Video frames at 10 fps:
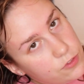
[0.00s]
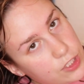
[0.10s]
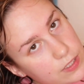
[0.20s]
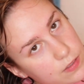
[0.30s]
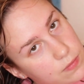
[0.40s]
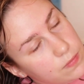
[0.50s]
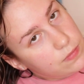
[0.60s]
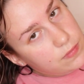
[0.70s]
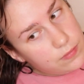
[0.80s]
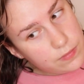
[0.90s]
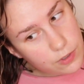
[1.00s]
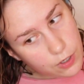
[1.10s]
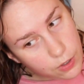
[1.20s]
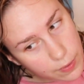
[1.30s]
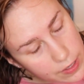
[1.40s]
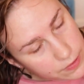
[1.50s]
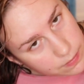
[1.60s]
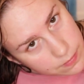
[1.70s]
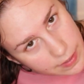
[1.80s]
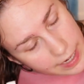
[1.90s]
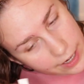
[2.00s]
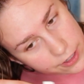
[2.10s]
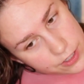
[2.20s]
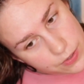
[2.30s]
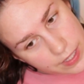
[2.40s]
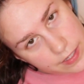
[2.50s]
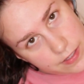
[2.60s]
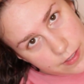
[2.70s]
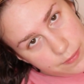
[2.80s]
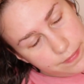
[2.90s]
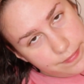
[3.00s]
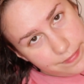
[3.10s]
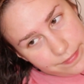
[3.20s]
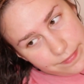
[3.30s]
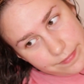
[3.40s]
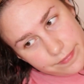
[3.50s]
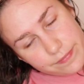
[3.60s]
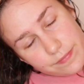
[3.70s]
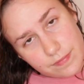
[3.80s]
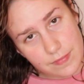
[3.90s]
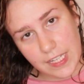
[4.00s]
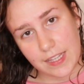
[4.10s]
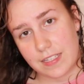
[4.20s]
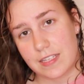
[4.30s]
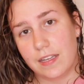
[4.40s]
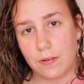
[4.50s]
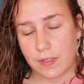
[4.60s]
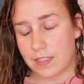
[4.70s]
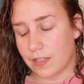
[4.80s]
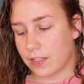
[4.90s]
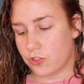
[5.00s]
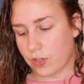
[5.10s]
just go around my hair and do this. And that's it until it's